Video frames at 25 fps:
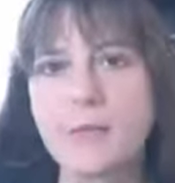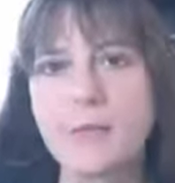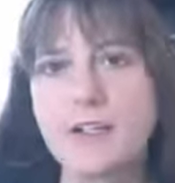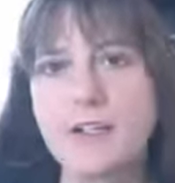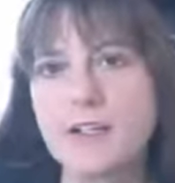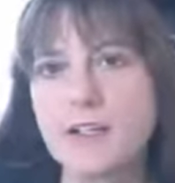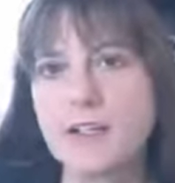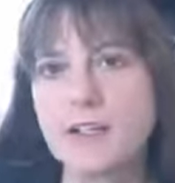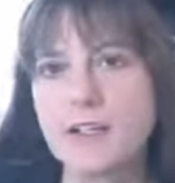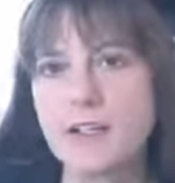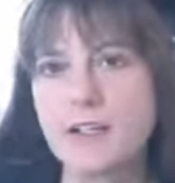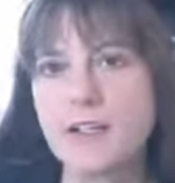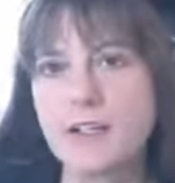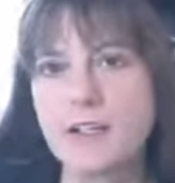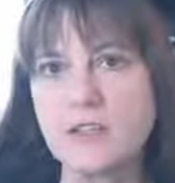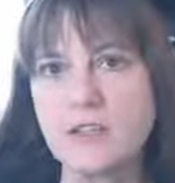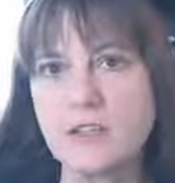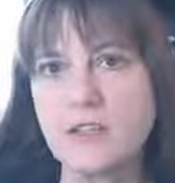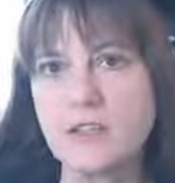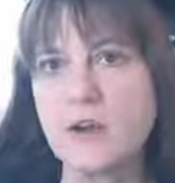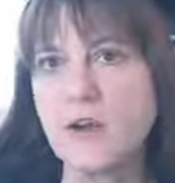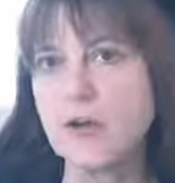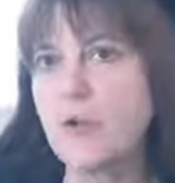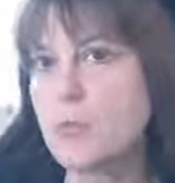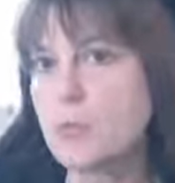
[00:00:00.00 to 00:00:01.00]
like the
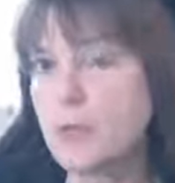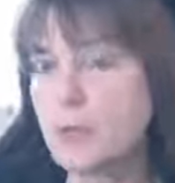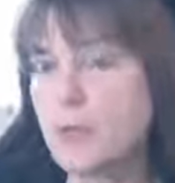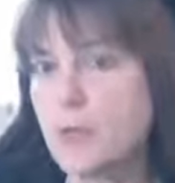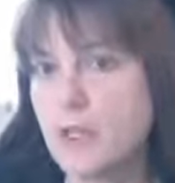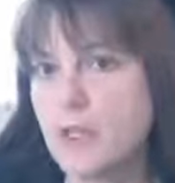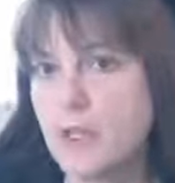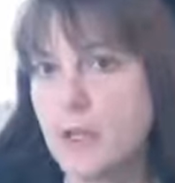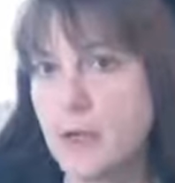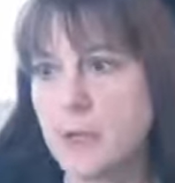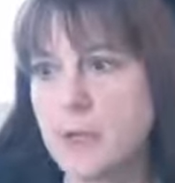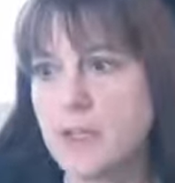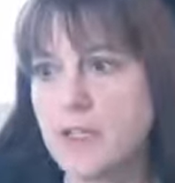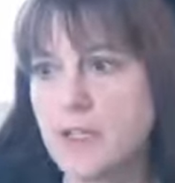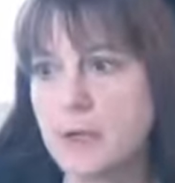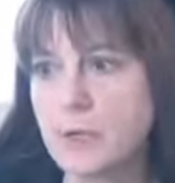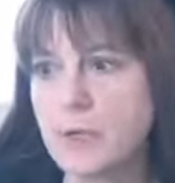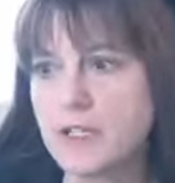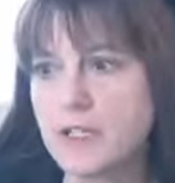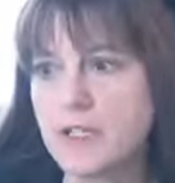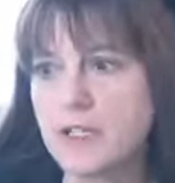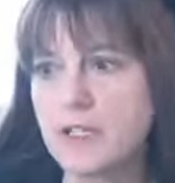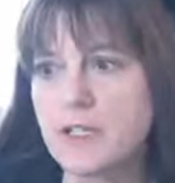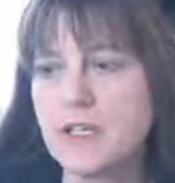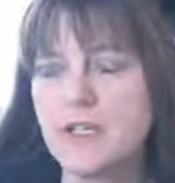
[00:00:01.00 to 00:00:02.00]
opioid
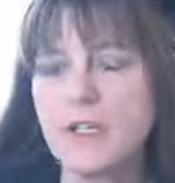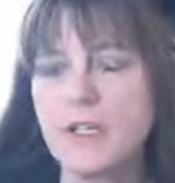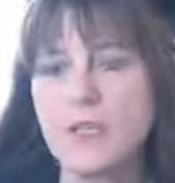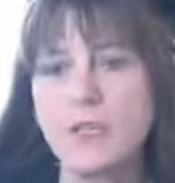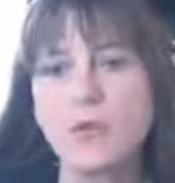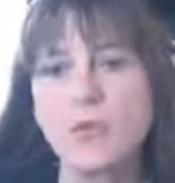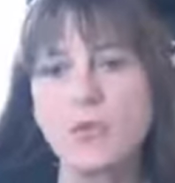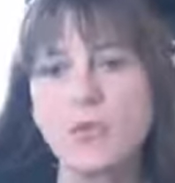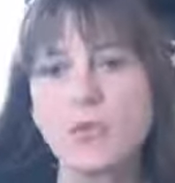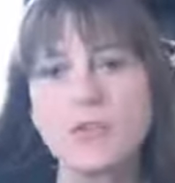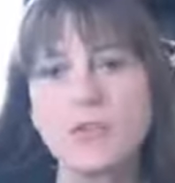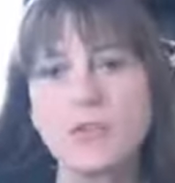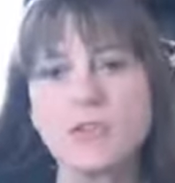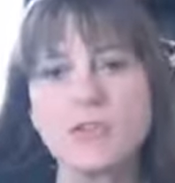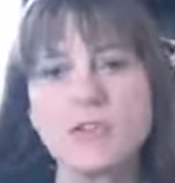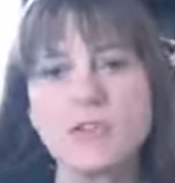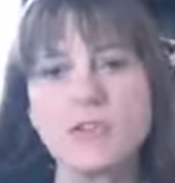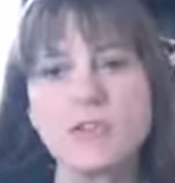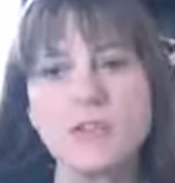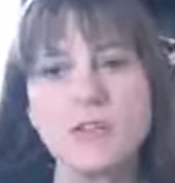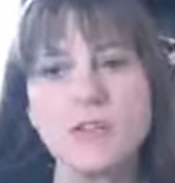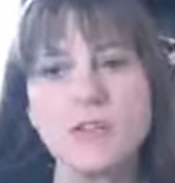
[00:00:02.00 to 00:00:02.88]
epidemic, which